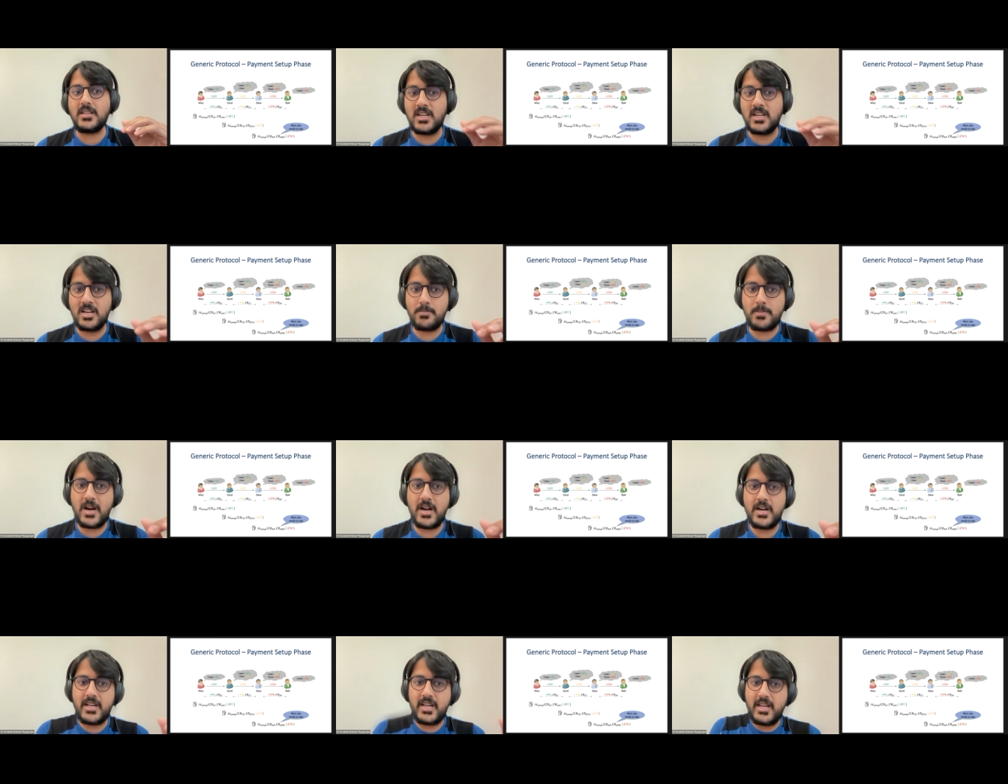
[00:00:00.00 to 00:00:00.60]

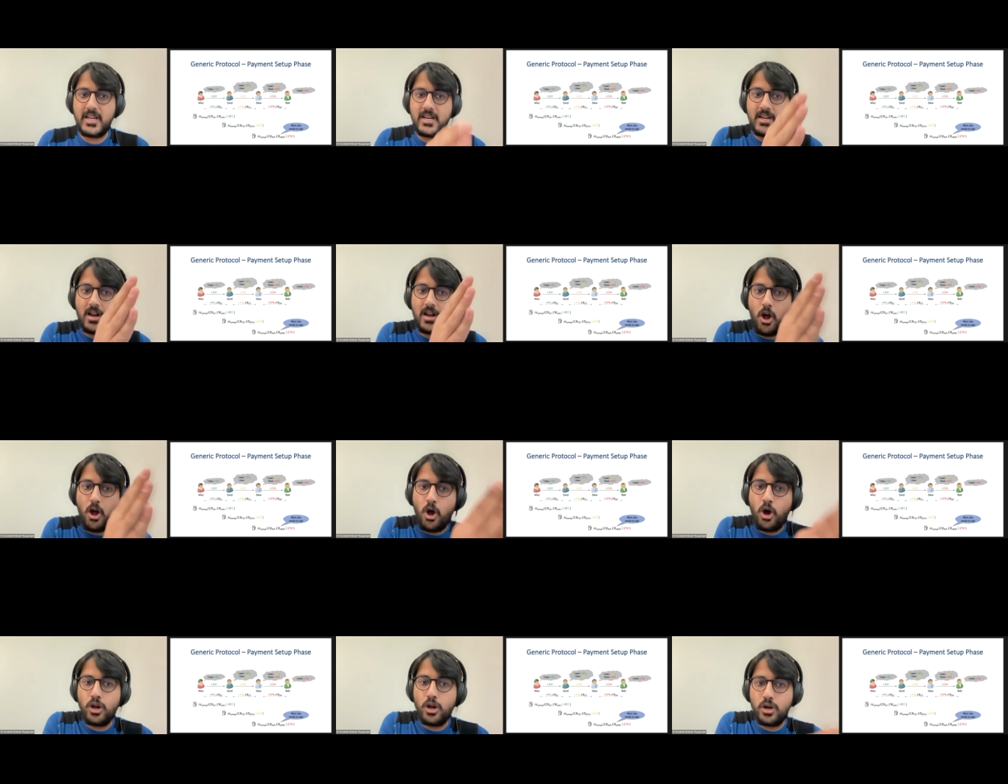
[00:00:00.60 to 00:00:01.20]
third party in
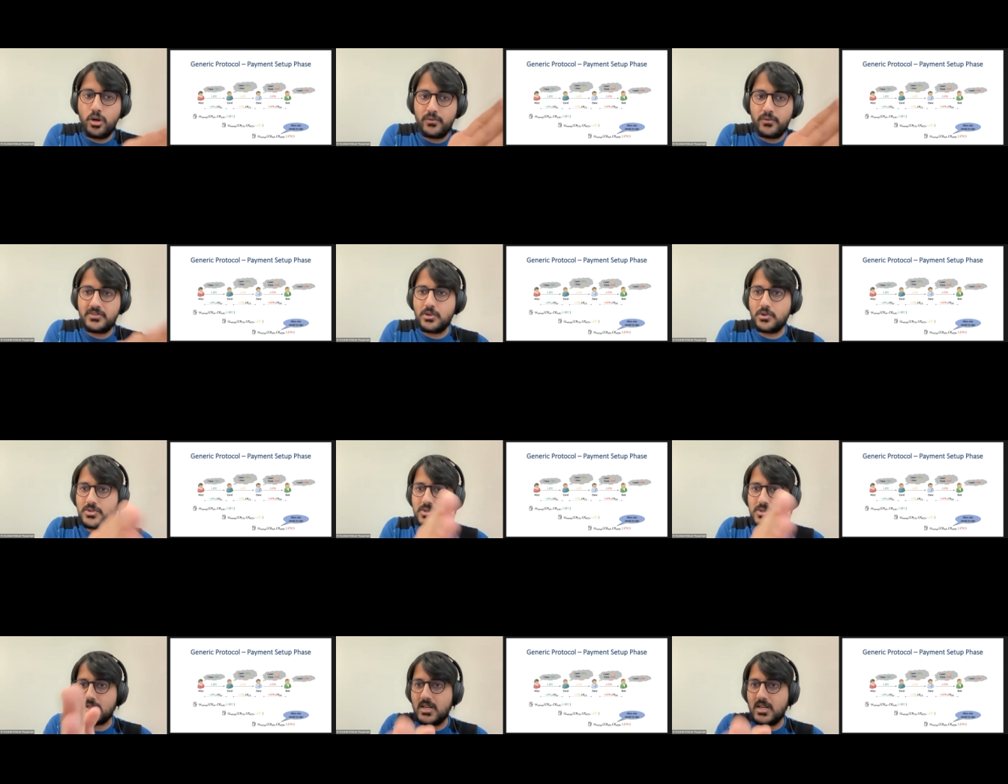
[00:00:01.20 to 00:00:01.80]
all of
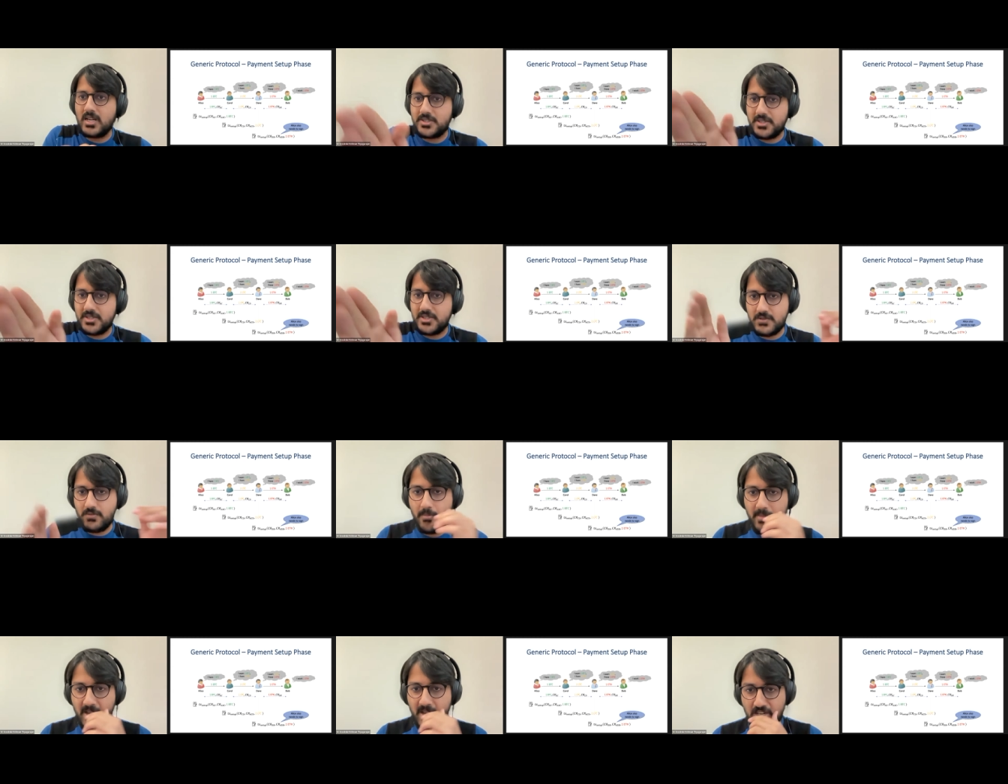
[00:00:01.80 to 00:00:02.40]
those uh,
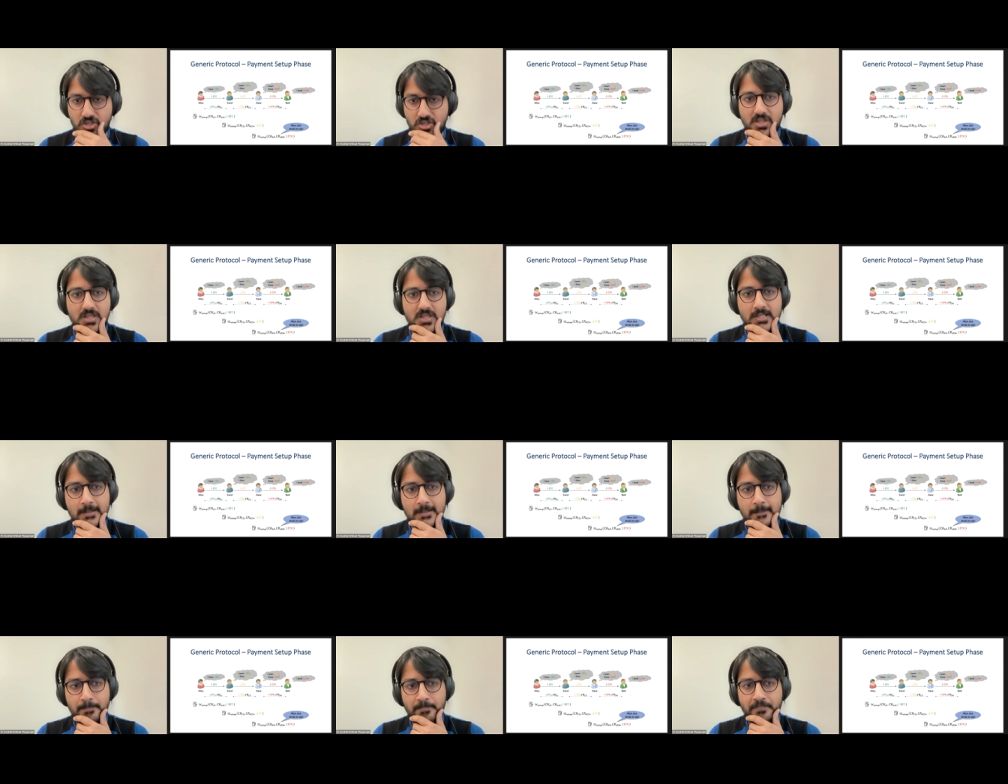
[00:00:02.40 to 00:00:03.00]

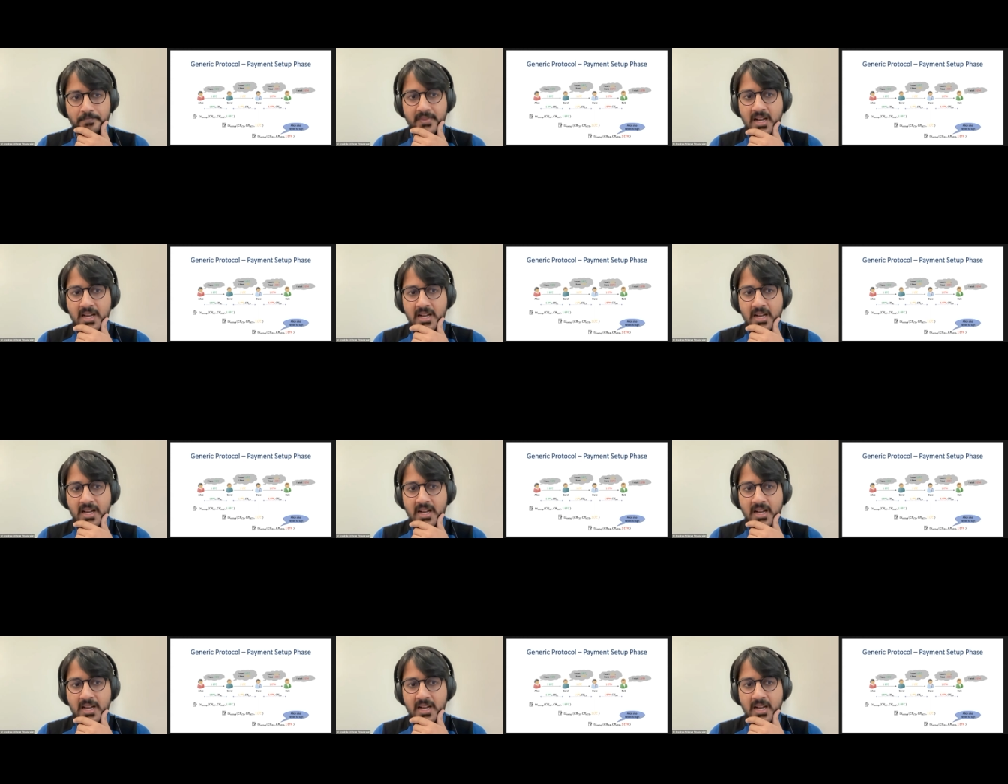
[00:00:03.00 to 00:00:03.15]
transformations